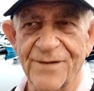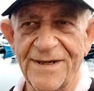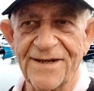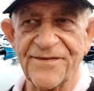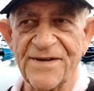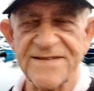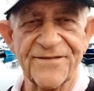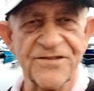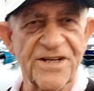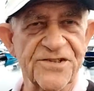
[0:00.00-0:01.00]
Right now, things
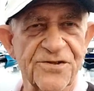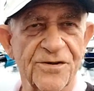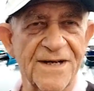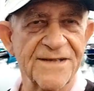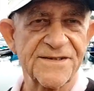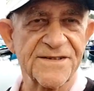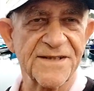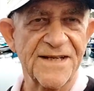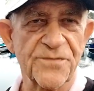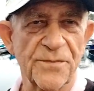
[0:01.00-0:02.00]
haven't changed a whole lot since the
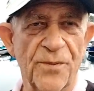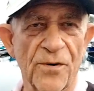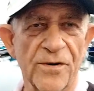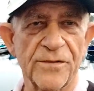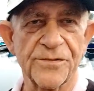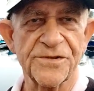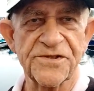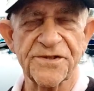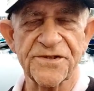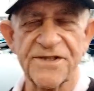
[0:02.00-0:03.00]
last report. We're
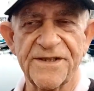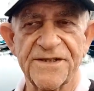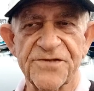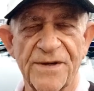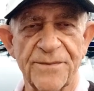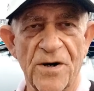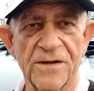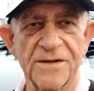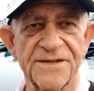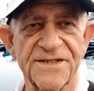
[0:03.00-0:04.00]
still seeing striped
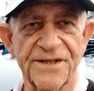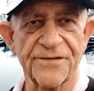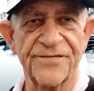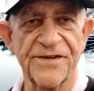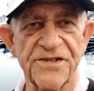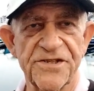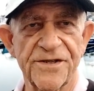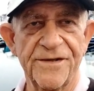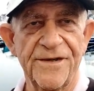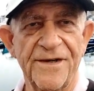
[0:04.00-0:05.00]
marlin, sailfish,
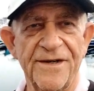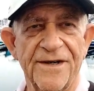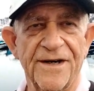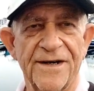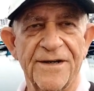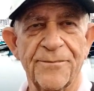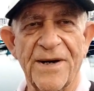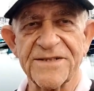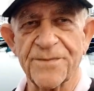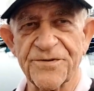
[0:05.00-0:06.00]

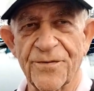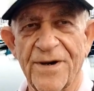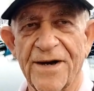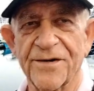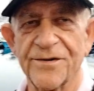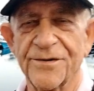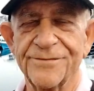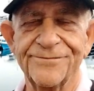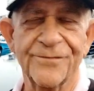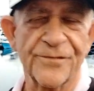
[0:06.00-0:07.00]
possible Dorado,
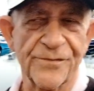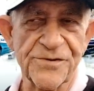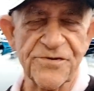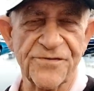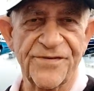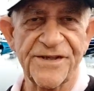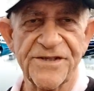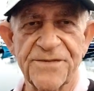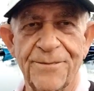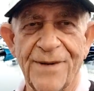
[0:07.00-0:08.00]

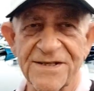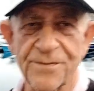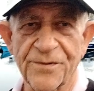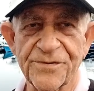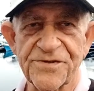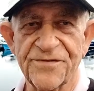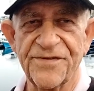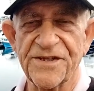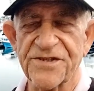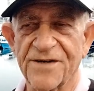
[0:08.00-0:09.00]
roosterfish, possible
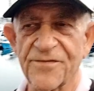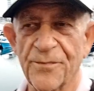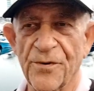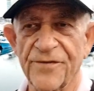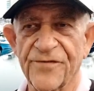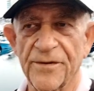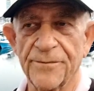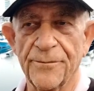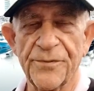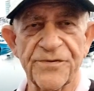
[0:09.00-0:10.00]
roosterfish off the point
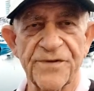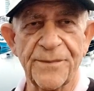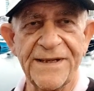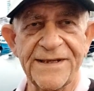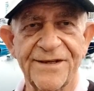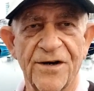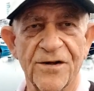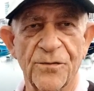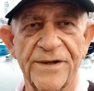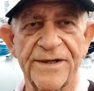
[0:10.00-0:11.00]
from Punta Mira all
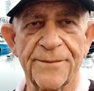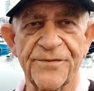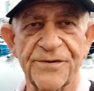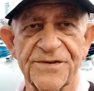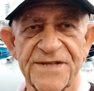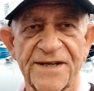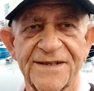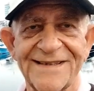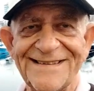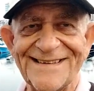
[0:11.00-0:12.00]
the way up to
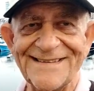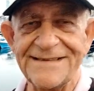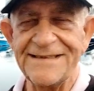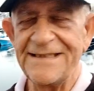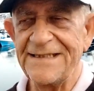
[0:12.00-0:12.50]
Sayulita.